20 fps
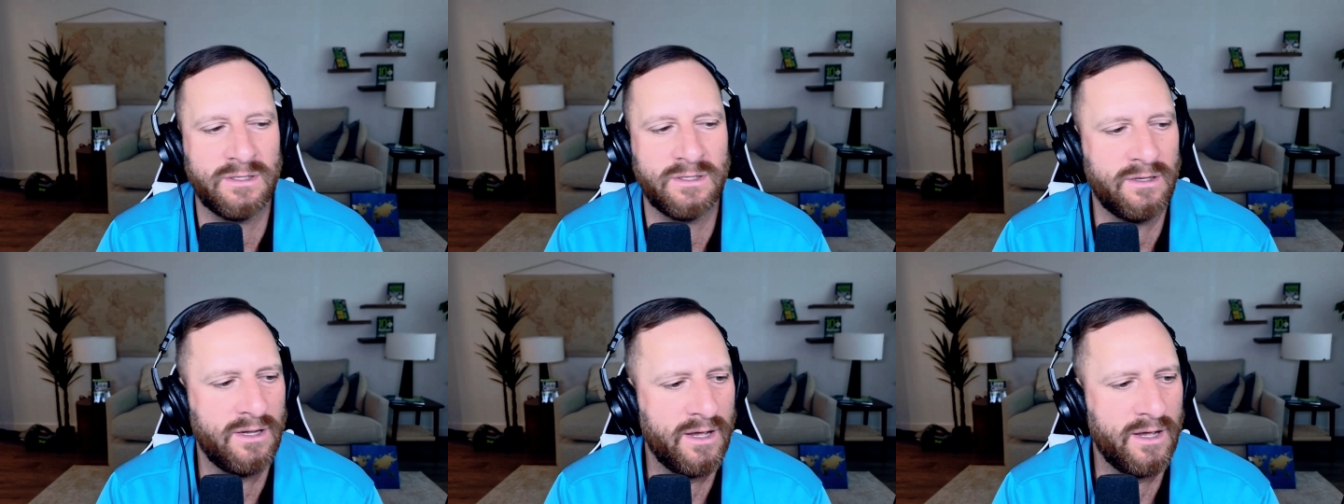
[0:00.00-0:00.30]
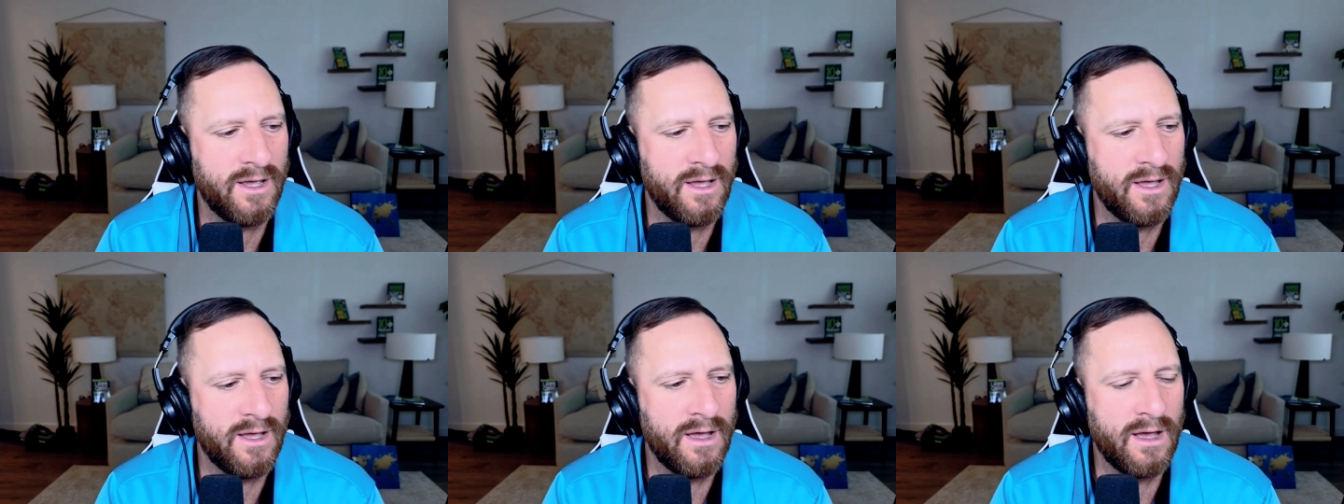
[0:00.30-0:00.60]
And
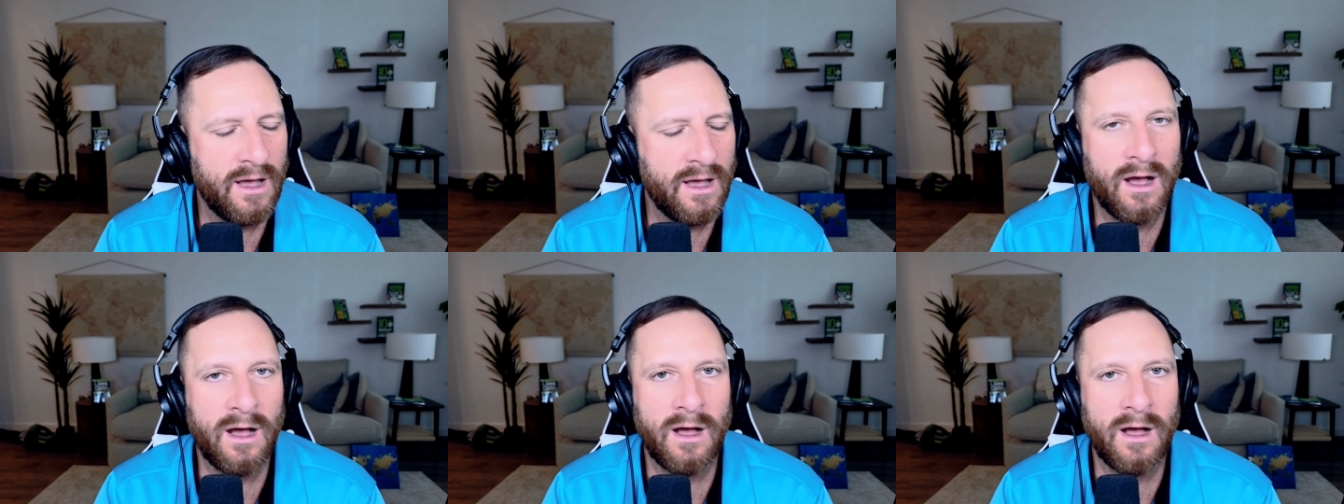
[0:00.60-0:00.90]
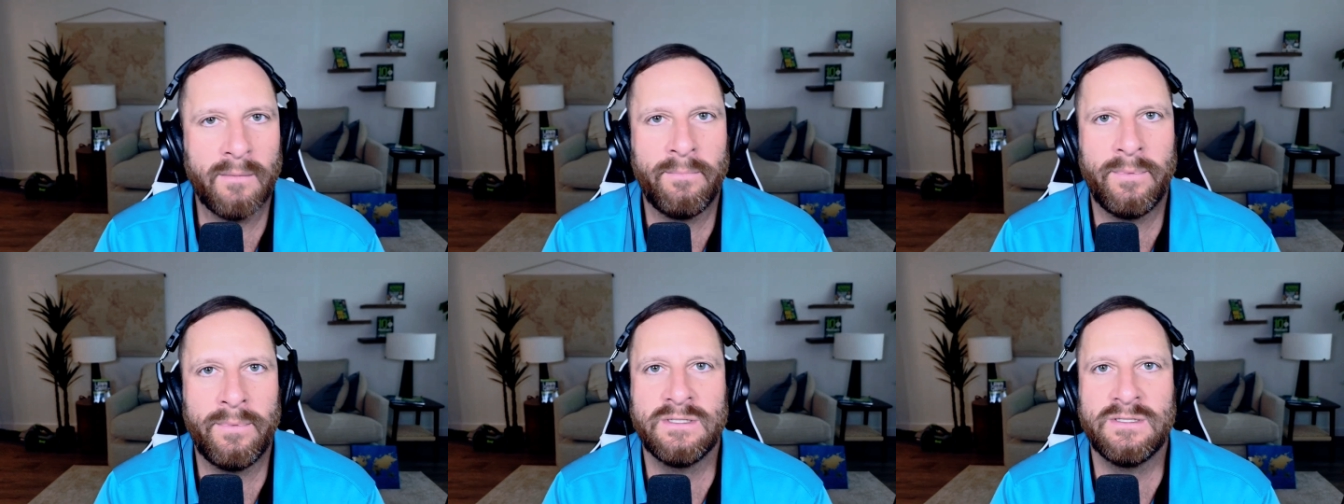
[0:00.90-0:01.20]

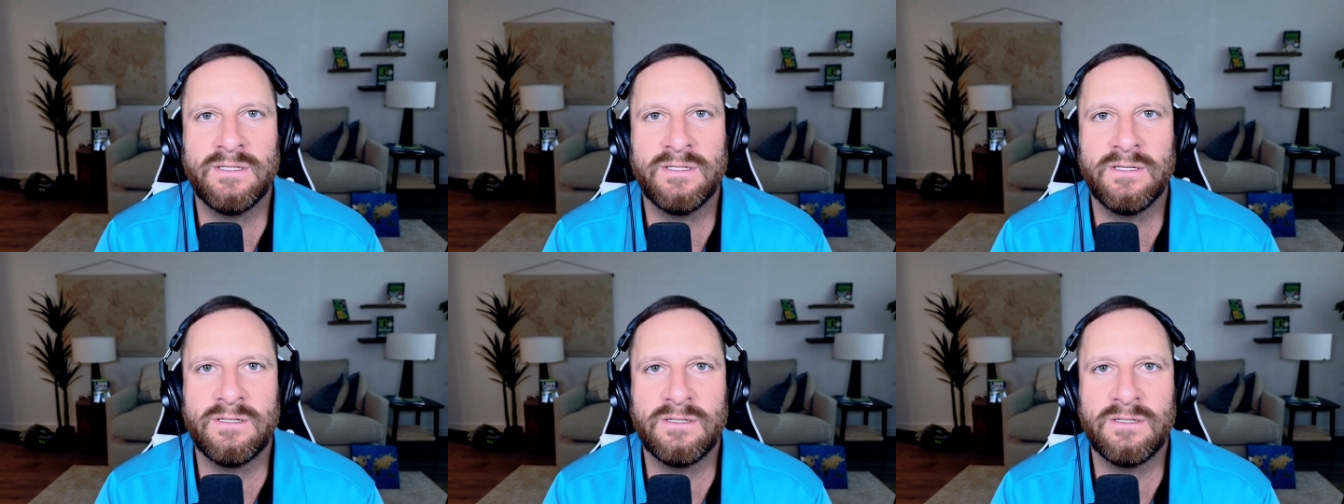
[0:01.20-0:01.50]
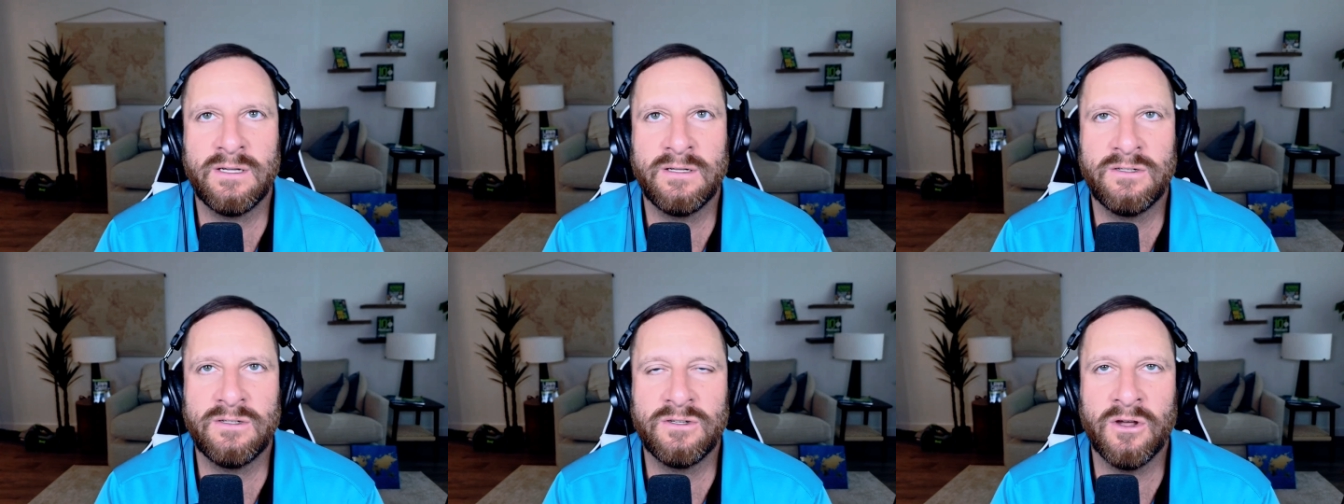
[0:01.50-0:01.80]
uh, business.
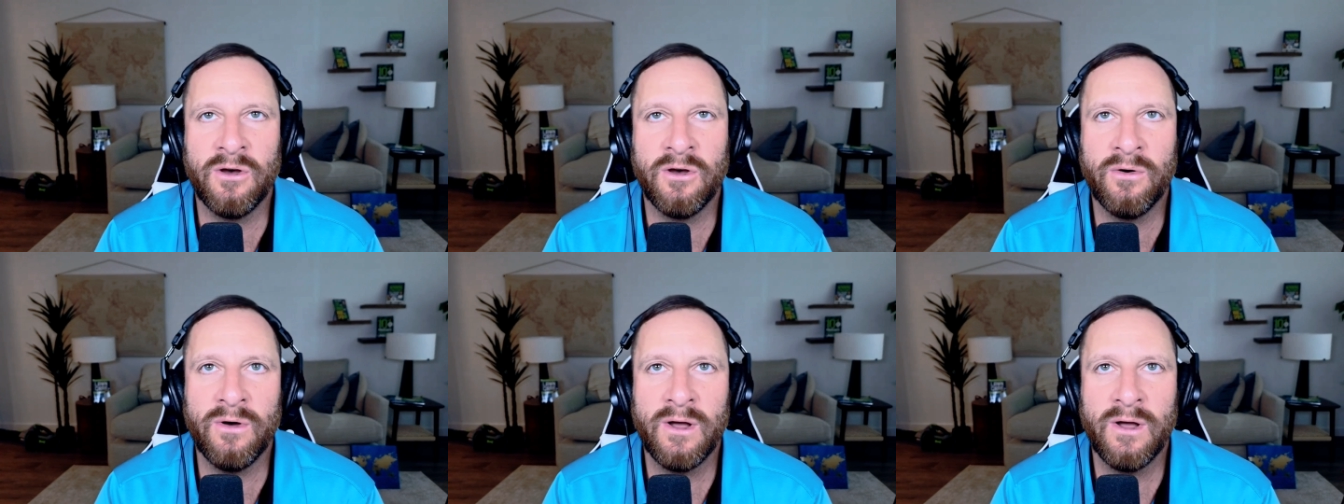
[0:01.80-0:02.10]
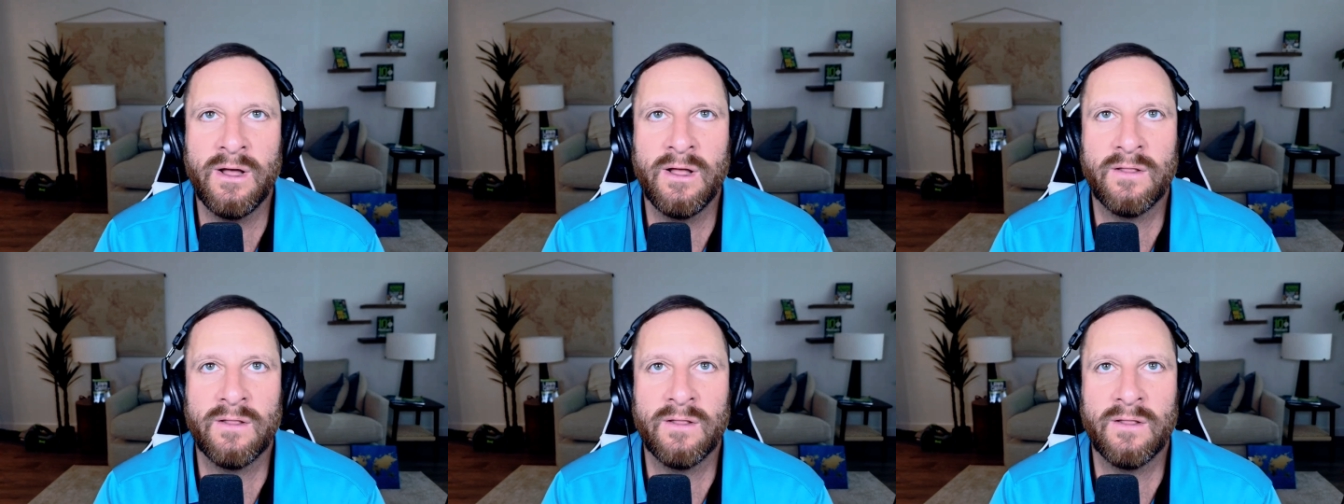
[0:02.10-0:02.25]
And so